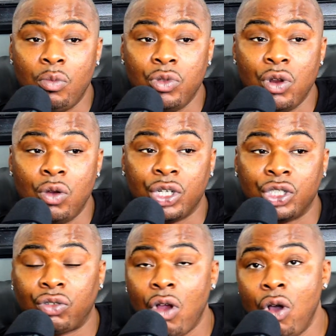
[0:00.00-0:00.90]
you know,
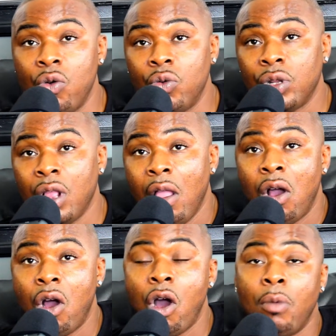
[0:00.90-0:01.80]
control
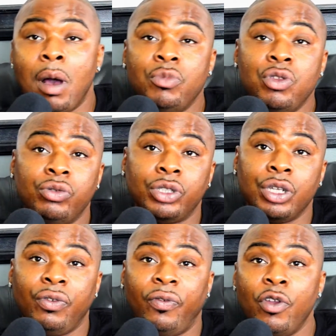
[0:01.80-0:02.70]
all my music,
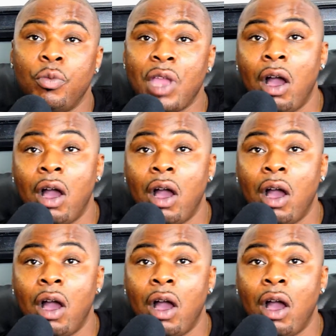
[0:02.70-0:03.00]
you feel me?